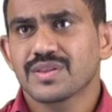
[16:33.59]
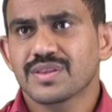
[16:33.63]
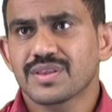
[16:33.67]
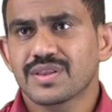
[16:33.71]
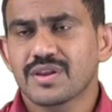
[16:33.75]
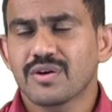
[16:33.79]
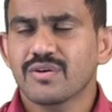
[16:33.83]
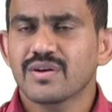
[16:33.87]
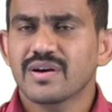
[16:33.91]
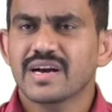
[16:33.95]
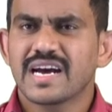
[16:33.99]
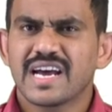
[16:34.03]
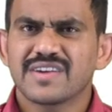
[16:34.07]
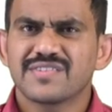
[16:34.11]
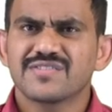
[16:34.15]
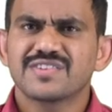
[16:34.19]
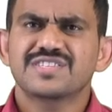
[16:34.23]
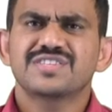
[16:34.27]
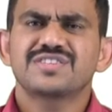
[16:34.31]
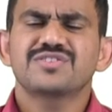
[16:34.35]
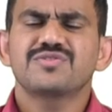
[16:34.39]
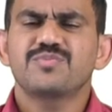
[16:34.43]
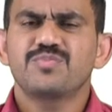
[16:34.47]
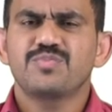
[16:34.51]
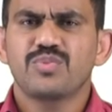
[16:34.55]
Now
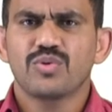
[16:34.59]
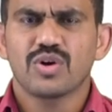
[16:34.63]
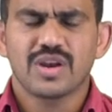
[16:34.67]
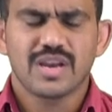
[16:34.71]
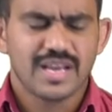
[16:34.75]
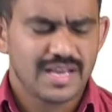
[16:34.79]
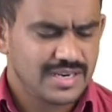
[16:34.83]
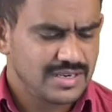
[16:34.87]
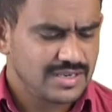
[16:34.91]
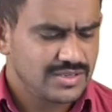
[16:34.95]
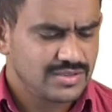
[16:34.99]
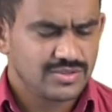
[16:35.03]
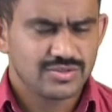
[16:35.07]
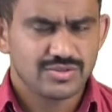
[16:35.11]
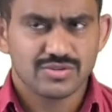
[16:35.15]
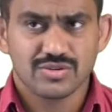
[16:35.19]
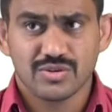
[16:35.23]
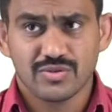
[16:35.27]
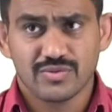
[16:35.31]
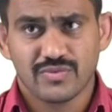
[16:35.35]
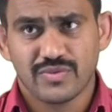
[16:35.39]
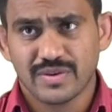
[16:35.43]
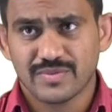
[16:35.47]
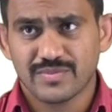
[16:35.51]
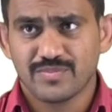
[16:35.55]
convert into polar.
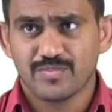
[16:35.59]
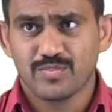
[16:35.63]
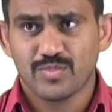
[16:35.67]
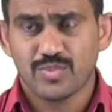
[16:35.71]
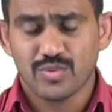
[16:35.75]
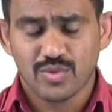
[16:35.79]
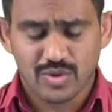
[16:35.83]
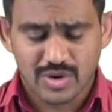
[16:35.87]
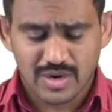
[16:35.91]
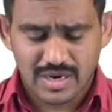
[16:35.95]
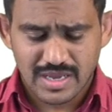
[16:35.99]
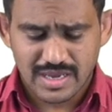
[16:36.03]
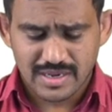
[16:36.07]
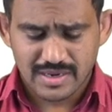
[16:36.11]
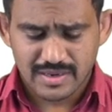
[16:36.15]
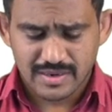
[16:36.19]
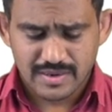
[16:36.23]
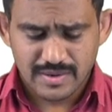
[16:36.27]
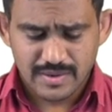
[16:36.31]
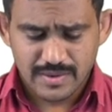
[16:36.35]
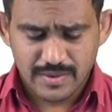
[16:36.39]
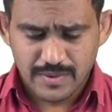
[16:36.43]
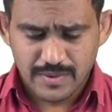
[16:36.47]
So for polar,